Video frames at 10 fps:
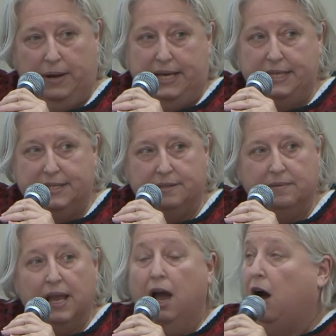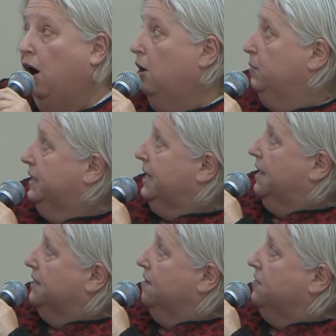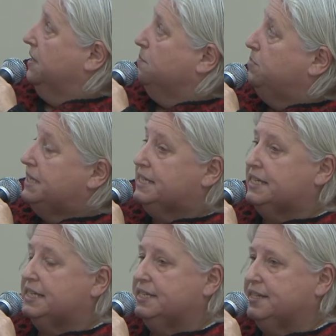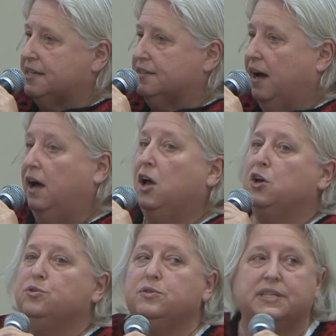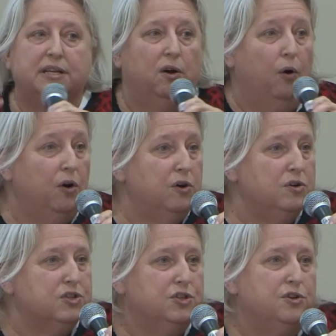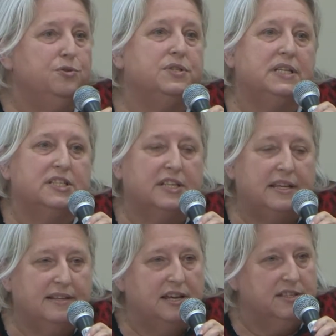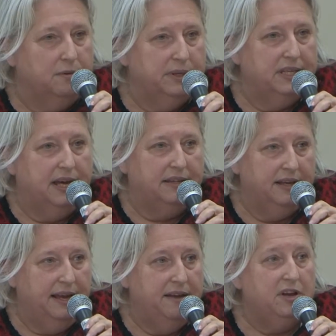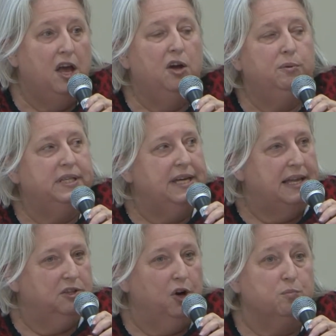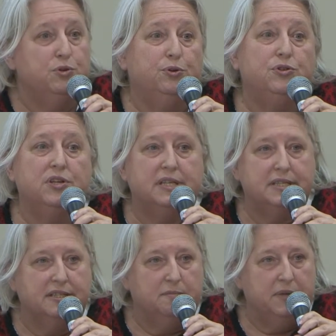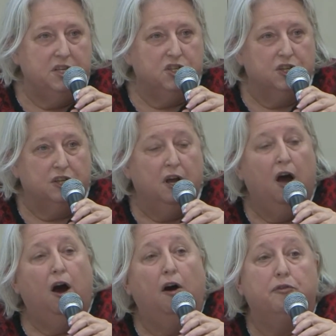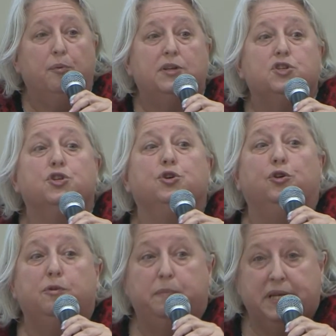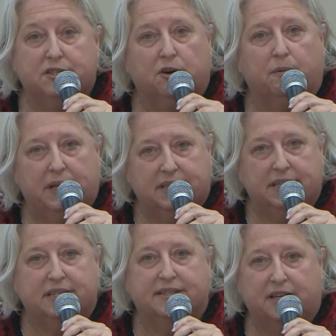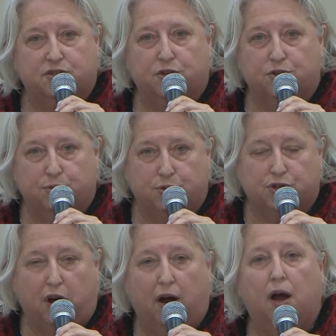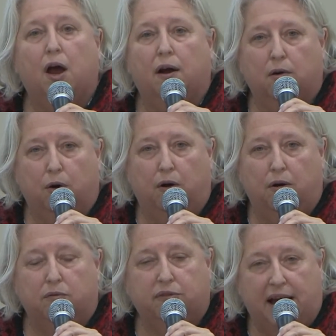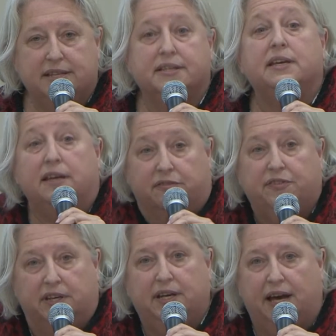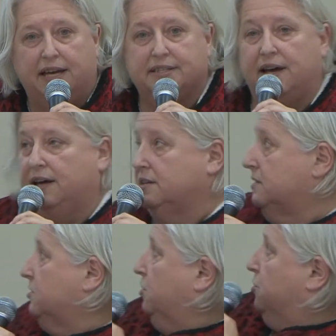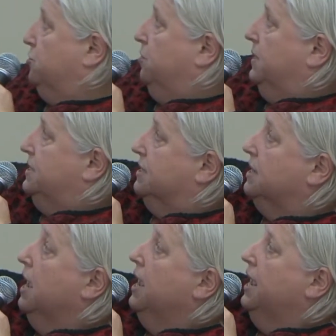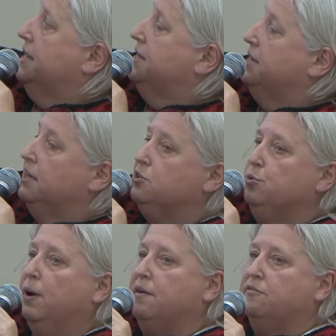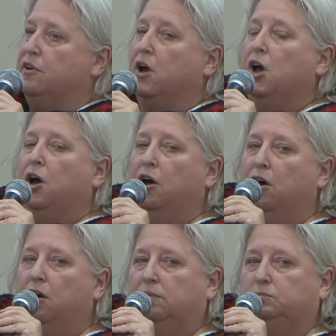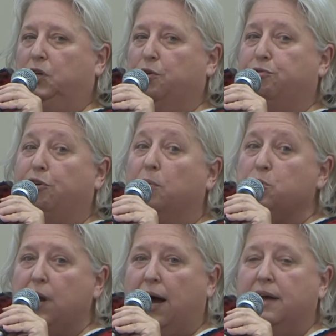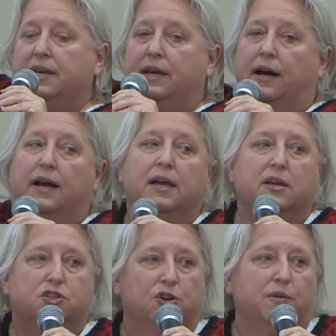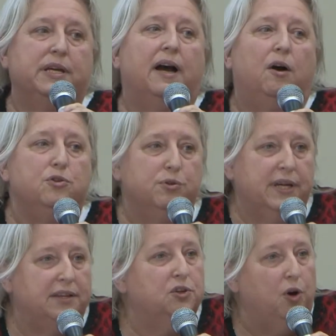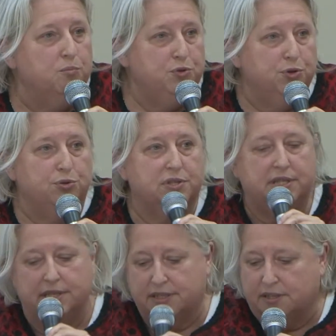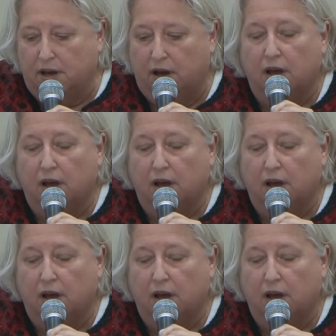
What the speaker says: rate, or we can have implicit data. Using all the usage data that we can have, we can compute an estimation of what should be the ratings that your user writes if he had the rating. And here you have a formula here showing how you can compute this